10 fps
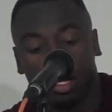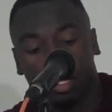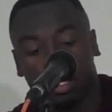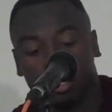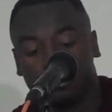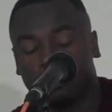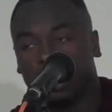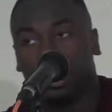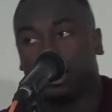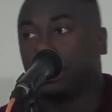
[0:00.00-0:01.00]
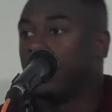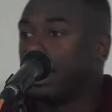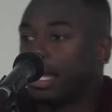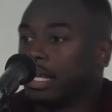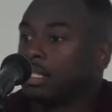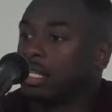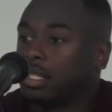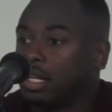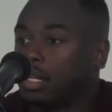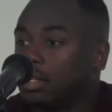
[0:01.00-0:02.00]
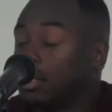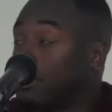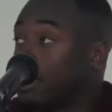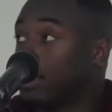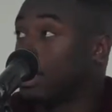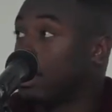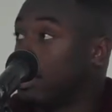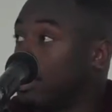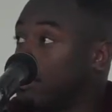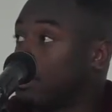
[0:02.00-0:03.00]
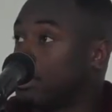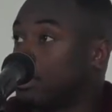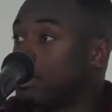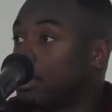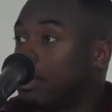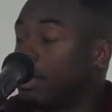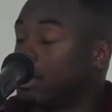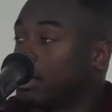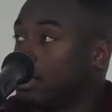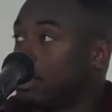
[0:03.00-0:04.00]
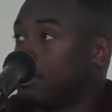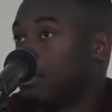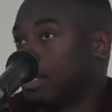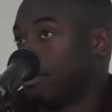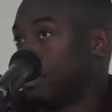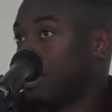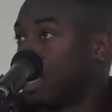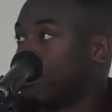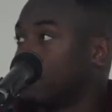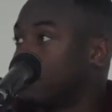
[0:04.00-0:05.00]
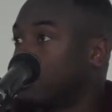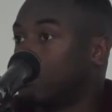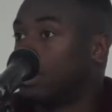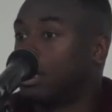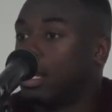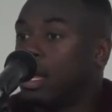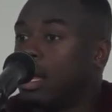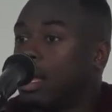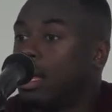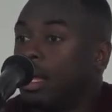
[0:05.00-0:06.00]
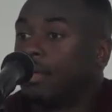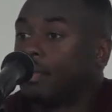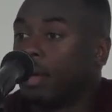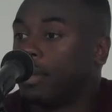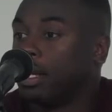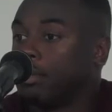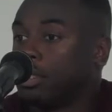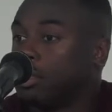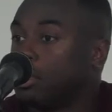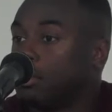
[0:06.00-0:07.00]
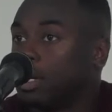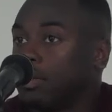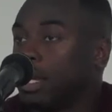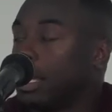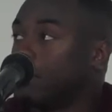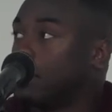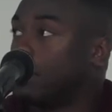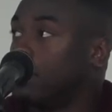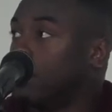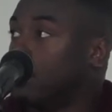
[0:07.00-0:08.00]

Um, I, yeah, I guess just uh, doing whatever I can to help us come out successful, which we came up short, but I mean, I'm just doing whatever they asked me to do.